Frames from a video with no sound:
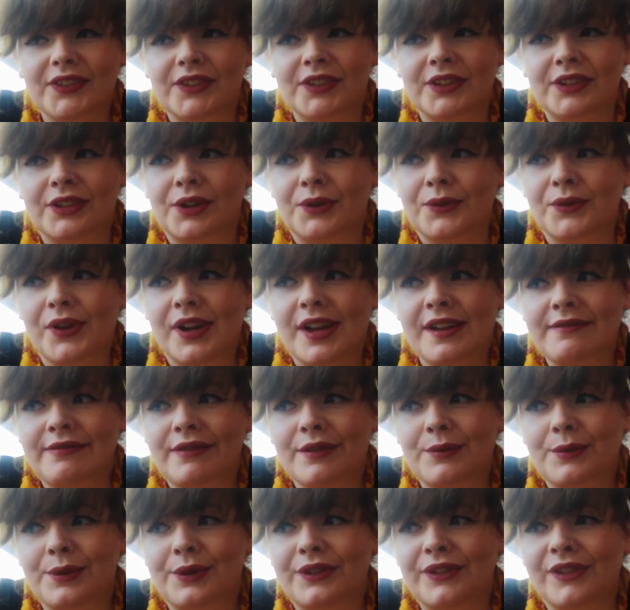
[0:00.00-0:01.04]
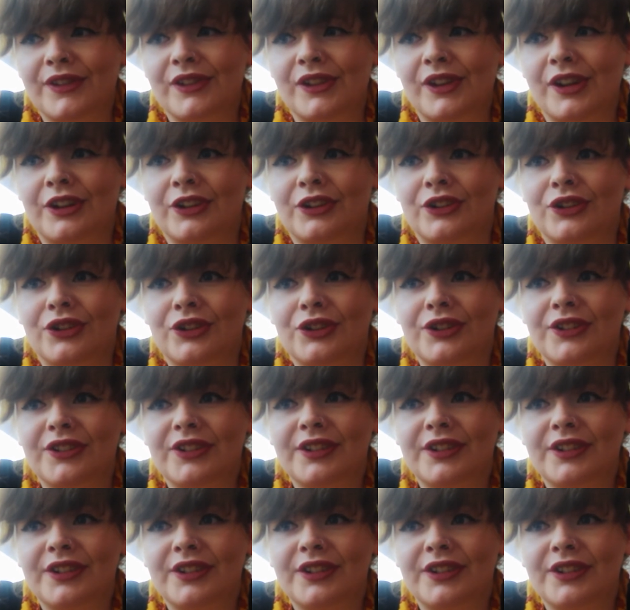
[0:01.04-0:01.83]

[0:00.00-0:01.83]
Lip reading: You know, not everyone's a good